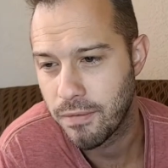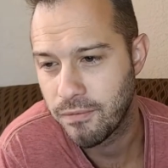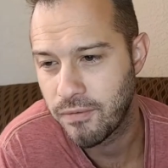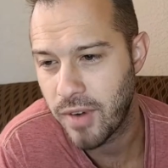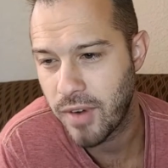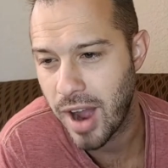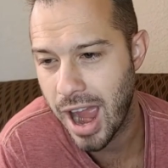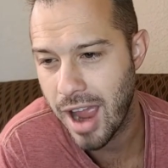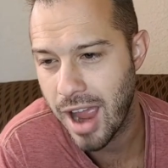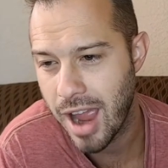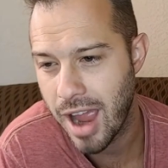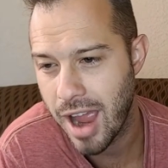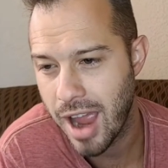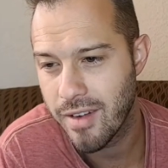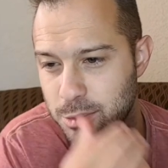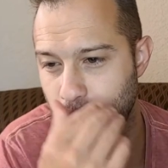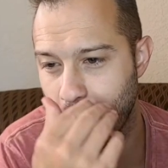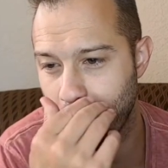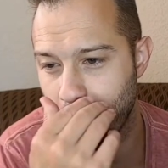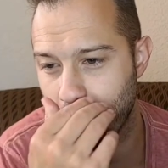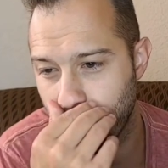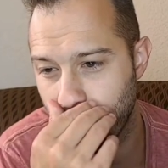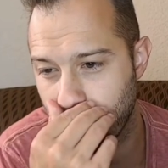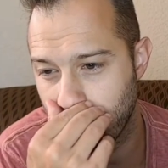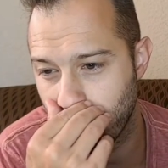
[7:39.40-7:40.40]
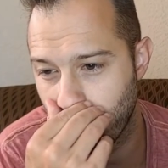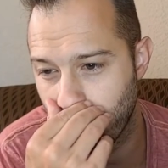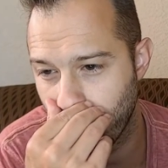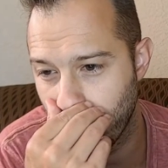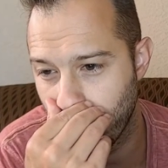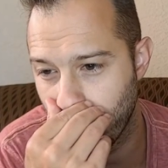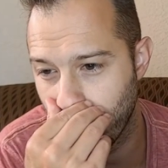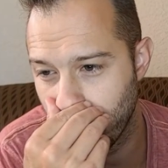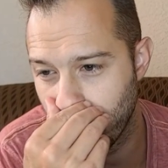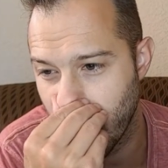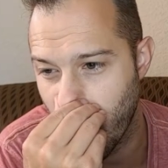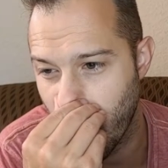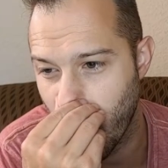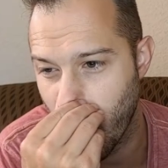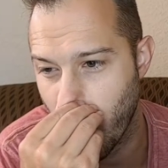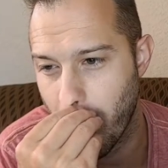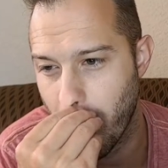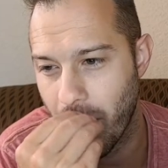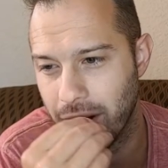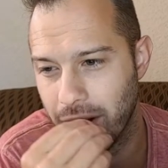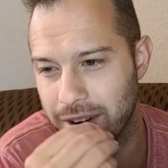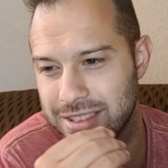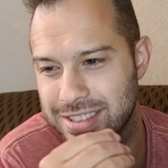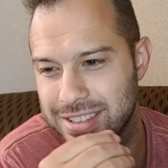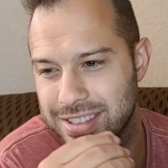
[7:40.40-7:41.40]
I'm a 5X, better put an order in.
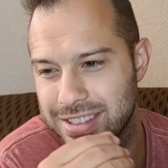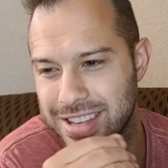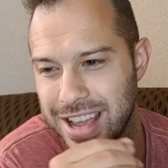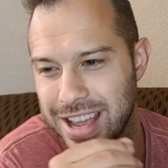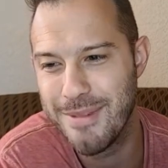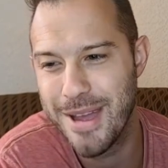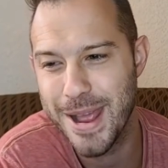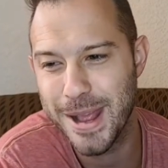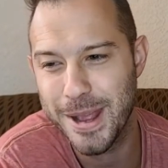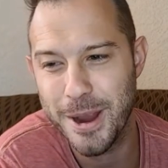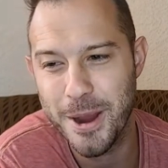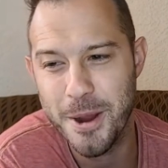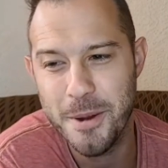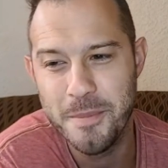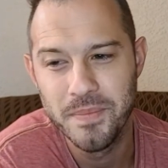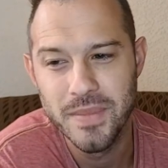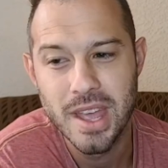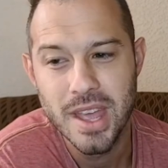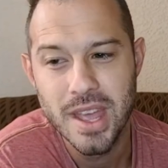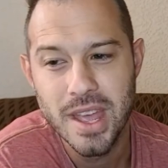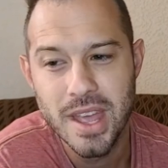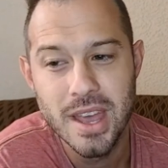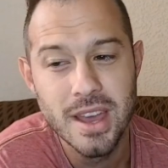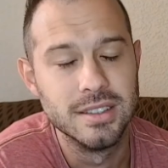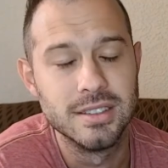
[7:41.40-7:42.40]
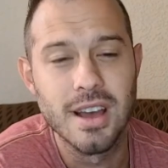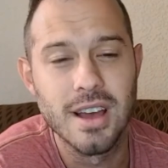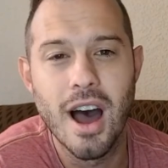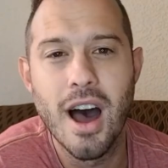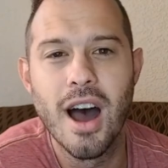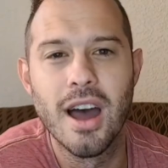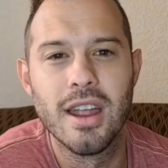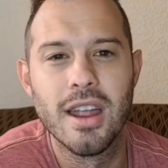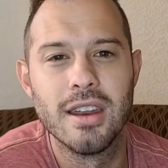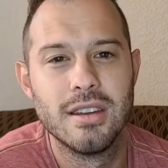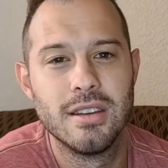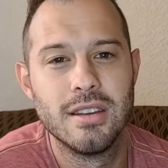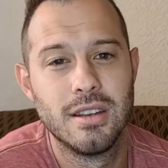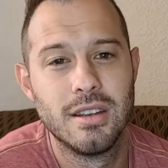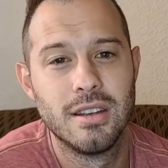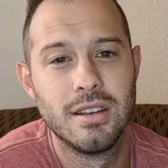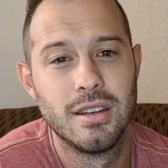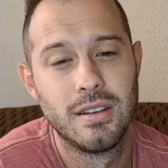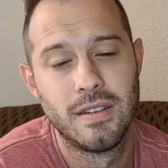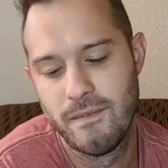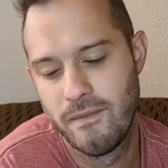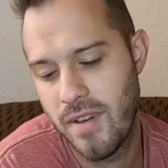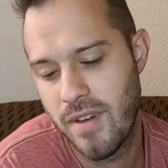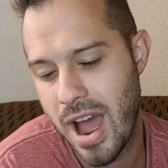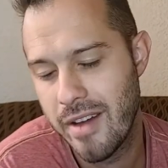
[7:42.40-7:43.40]
Omar Tent Maker. Don,
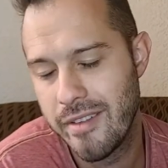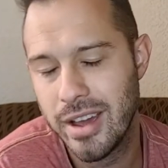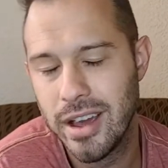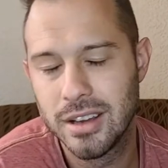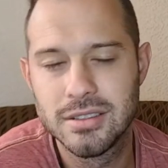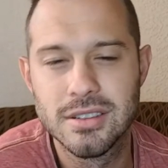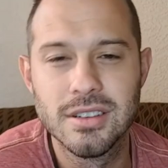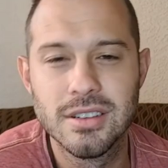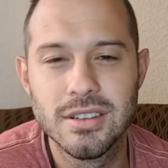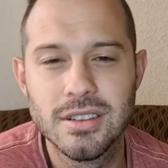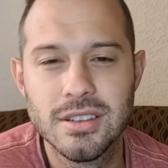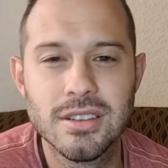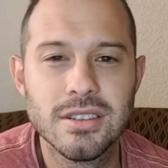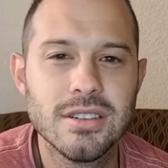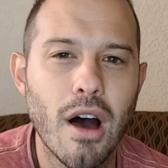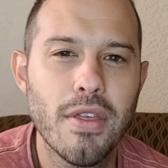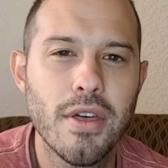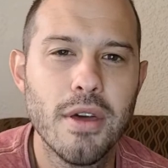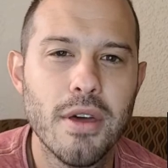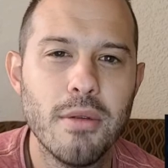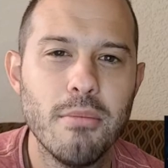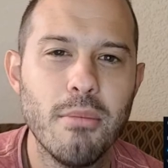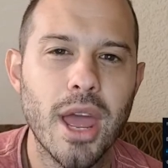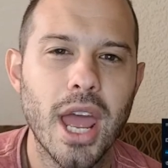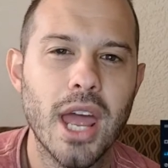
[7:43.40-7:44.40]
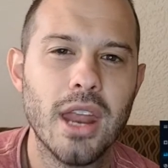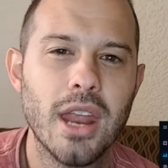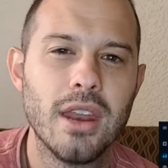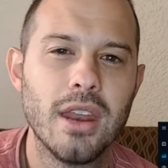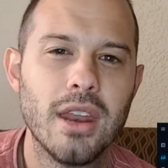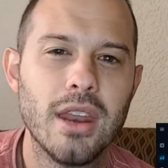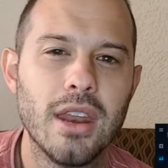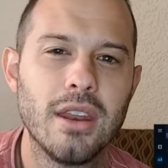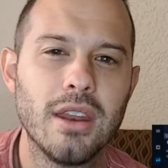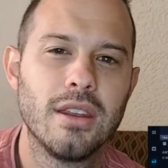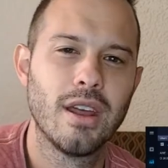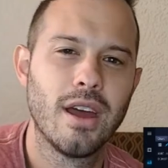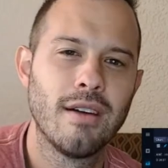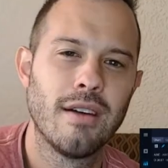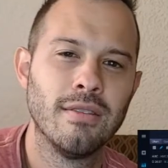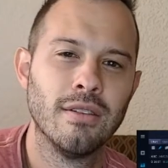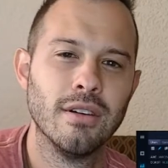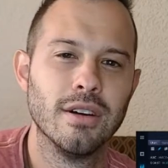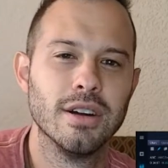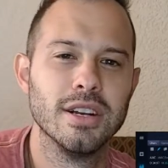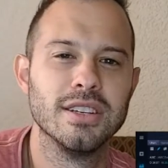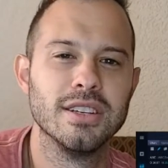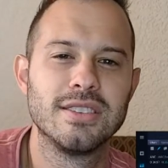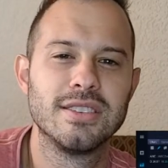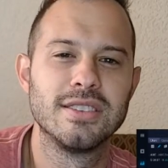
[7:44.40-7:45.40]
5X is nothing, man.
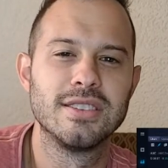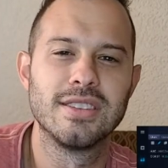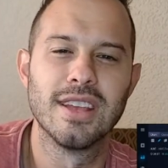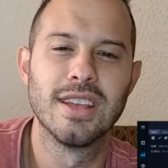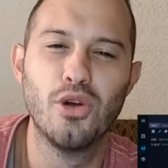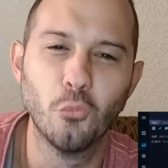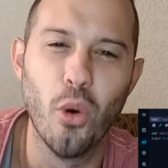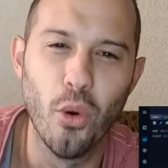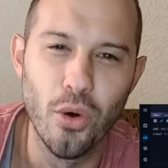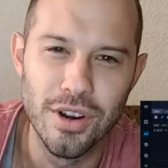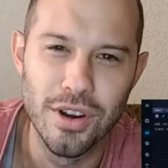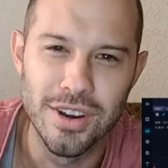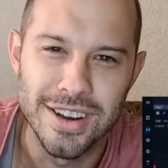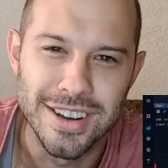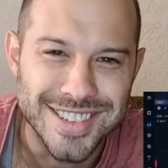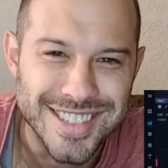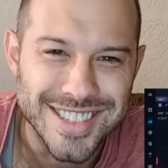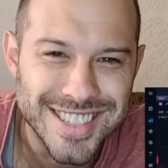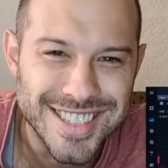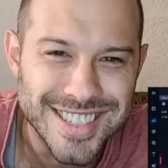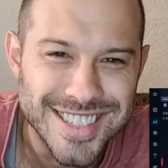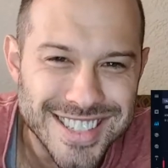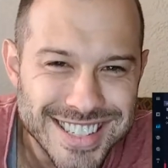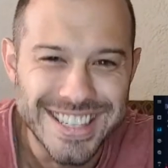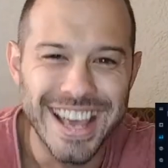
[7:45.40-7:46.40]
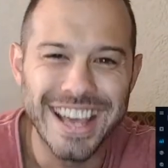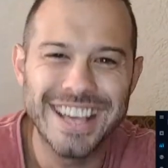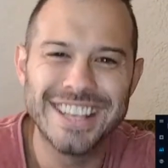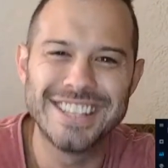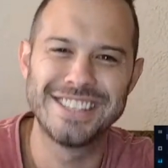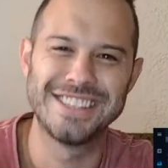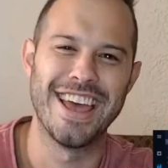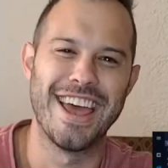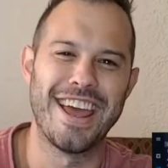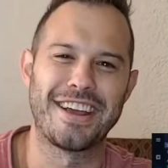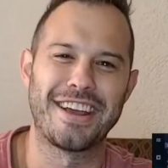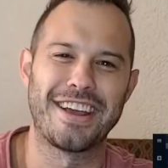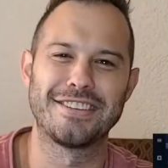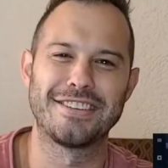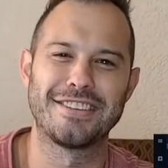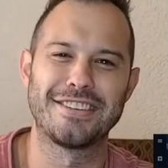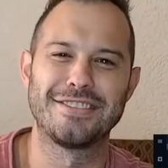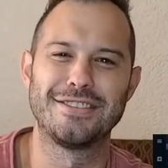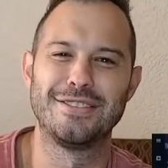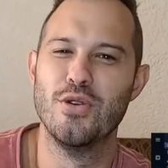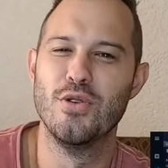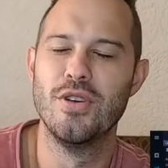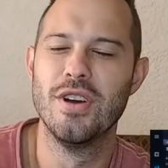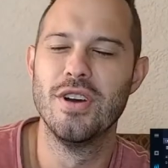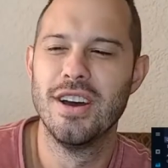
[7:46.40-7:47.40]
I've already sent Gordon a
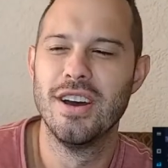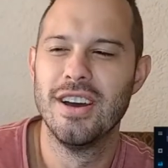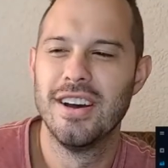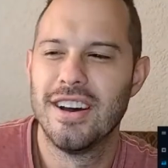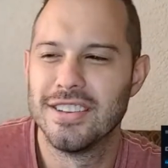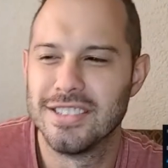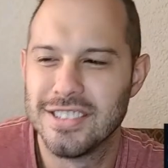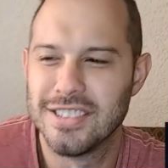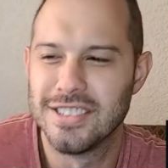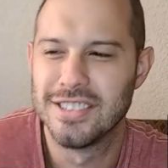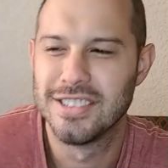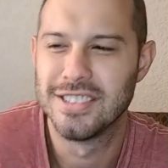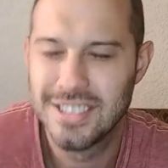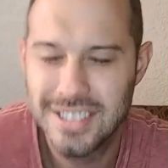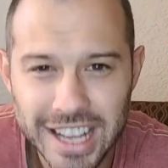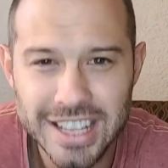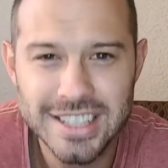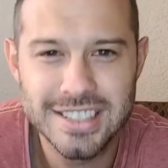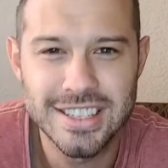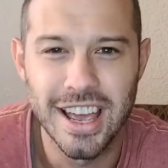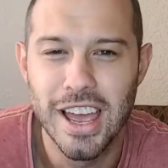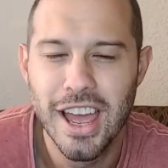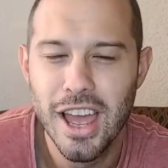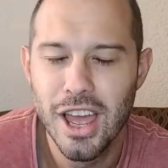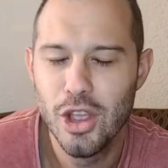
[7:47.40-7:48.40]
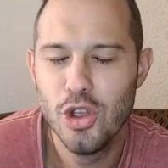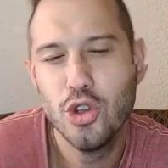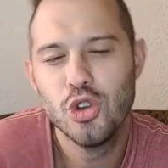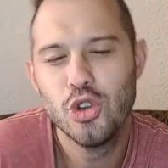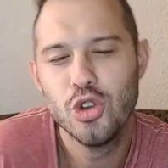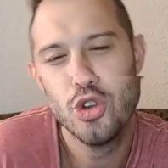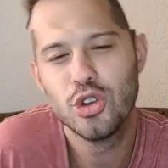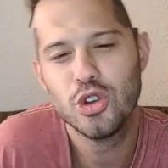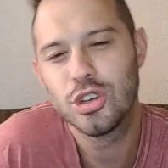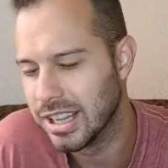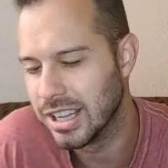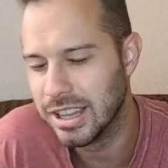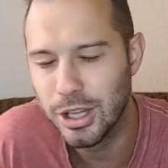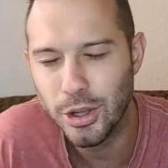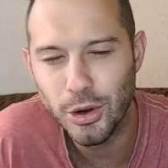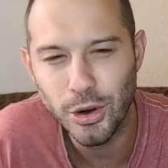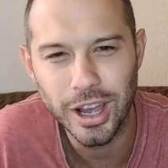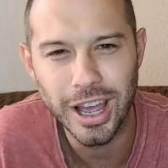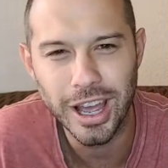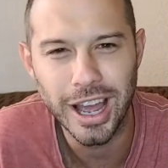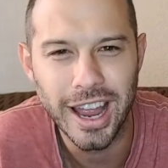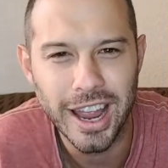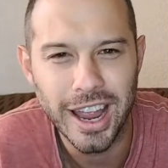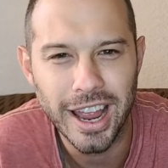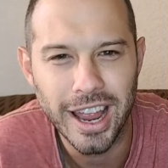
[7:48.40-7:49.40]
6X, dude a six. You're just like a
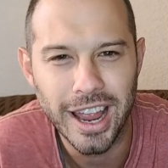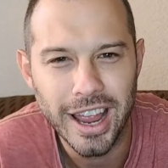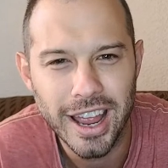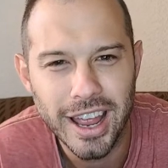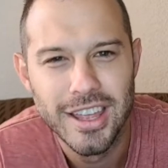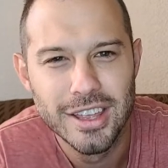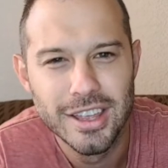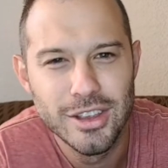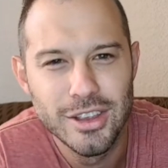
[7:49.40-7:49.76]
little guy.